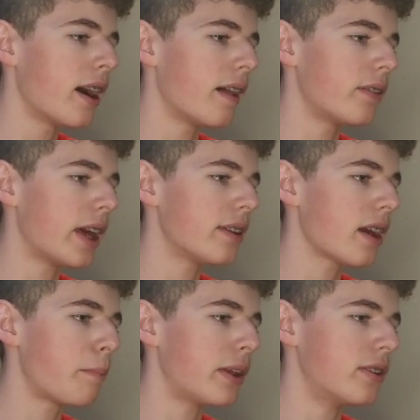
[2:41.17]
and then
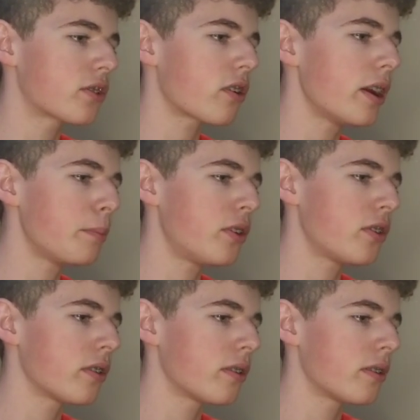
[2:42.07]
type in
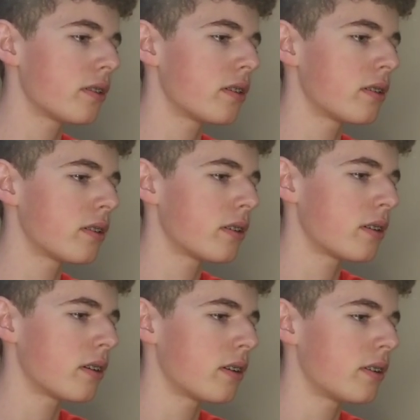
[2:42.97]
scripts,
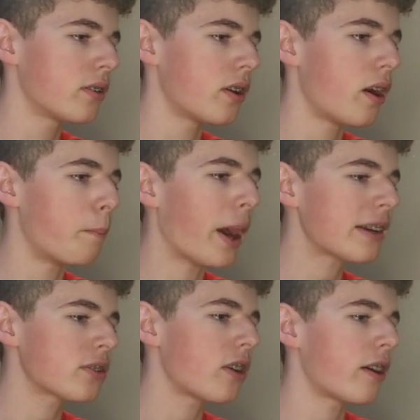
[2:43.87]

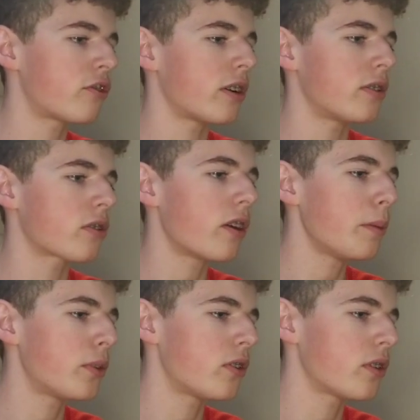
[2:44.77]

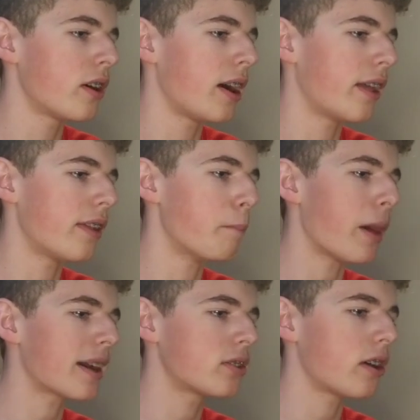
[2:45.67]
/scripts, and then
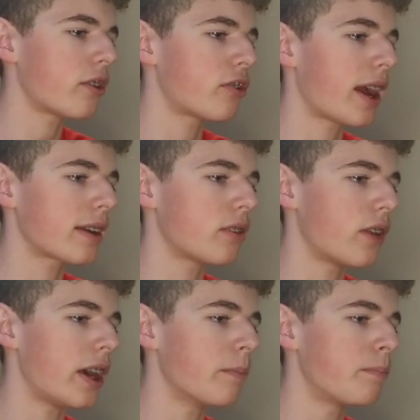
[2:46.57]

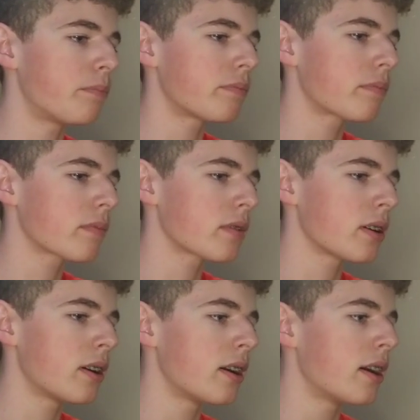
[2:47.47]
/activate.
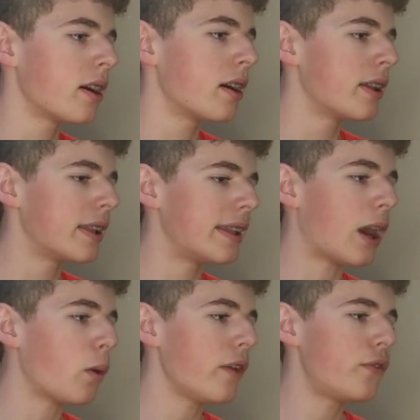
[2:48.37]

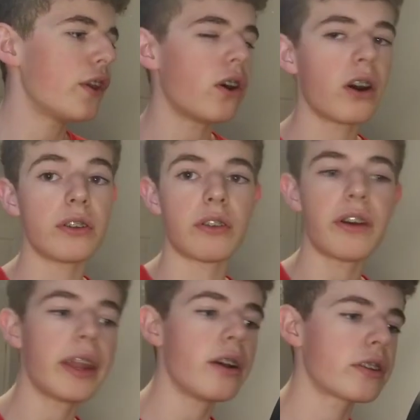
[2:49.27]
Now, if you're on
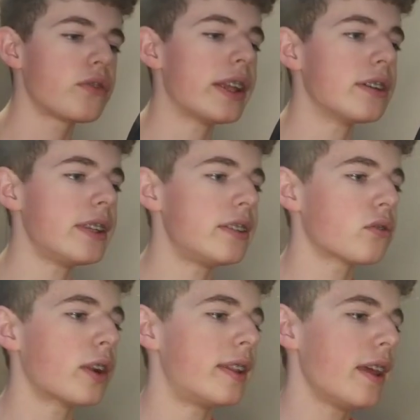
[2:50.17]
Linux, then you'll need to
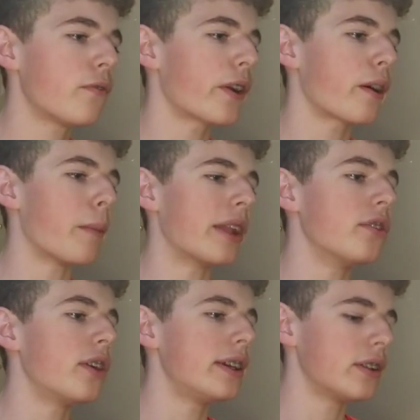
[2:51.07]
run a different
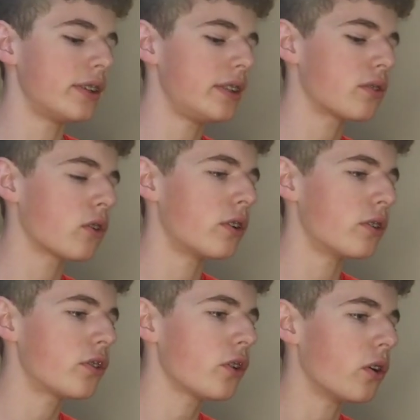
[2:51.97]
command. You'll need to run
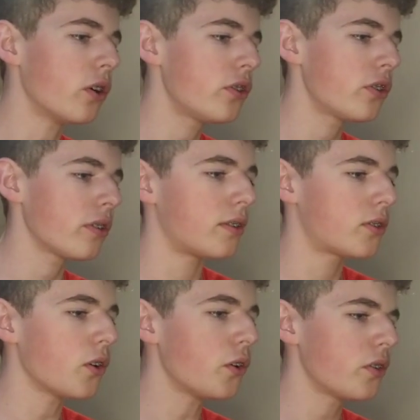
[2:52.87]
source
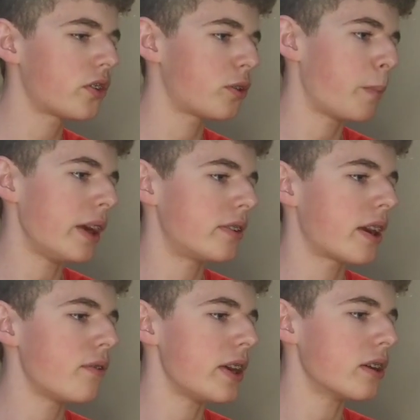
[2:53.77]
space
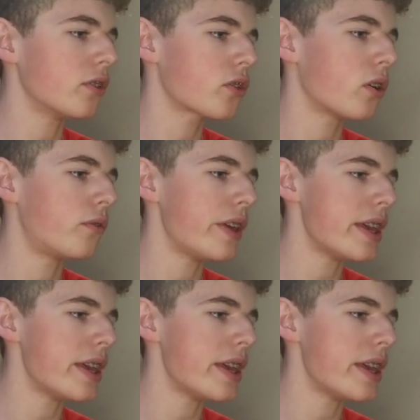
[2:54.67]
Kivy_venv